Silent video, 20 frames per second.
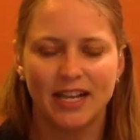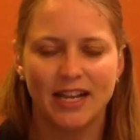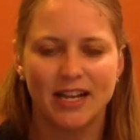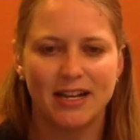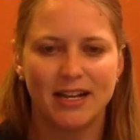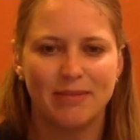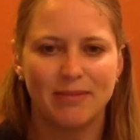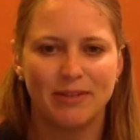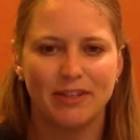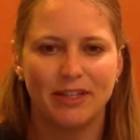
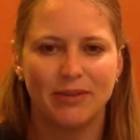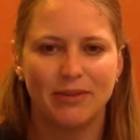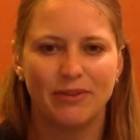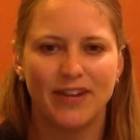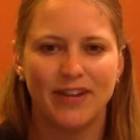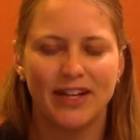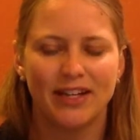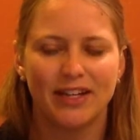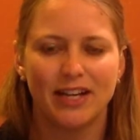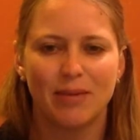I think we've
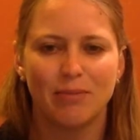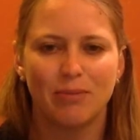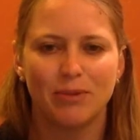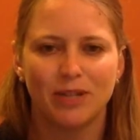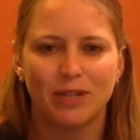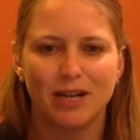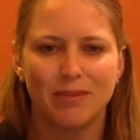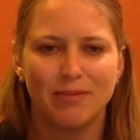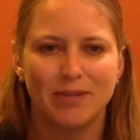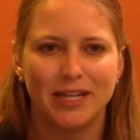had a couple
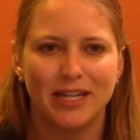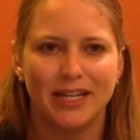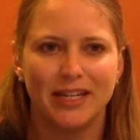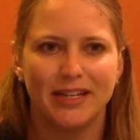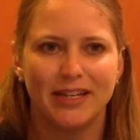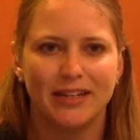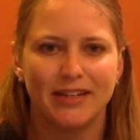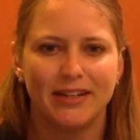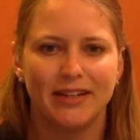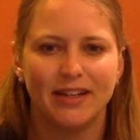coming
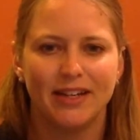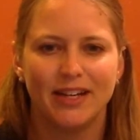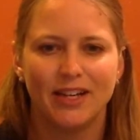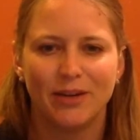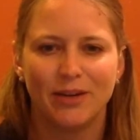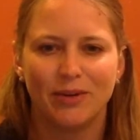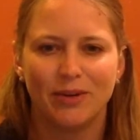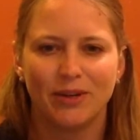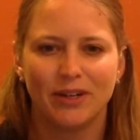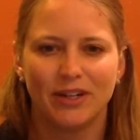in.
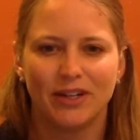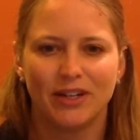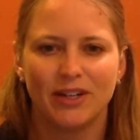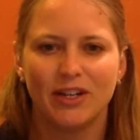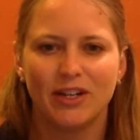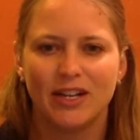We're